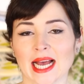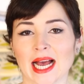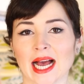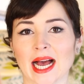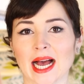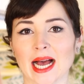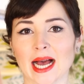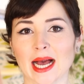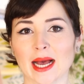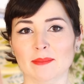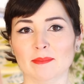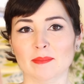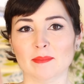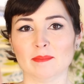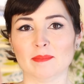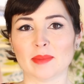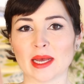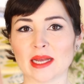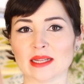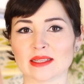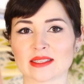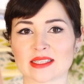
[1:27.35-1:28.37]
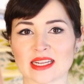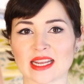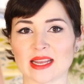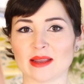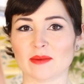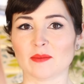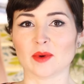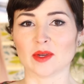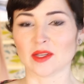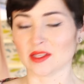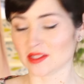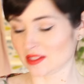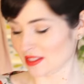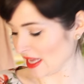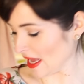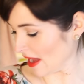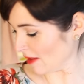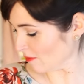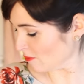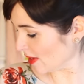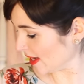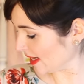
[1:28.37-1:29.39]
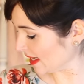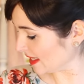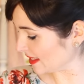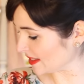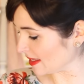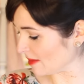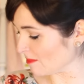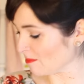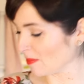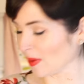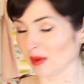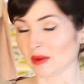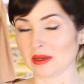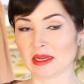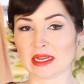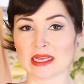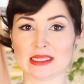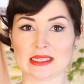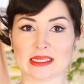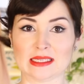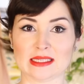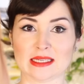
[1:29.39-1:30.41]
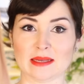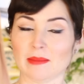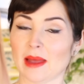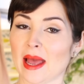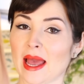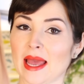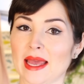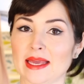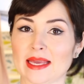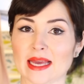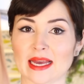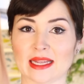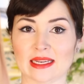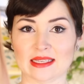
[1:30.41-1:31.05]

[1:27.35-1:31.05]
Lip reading: But it was, yeah, really simple and easy to make,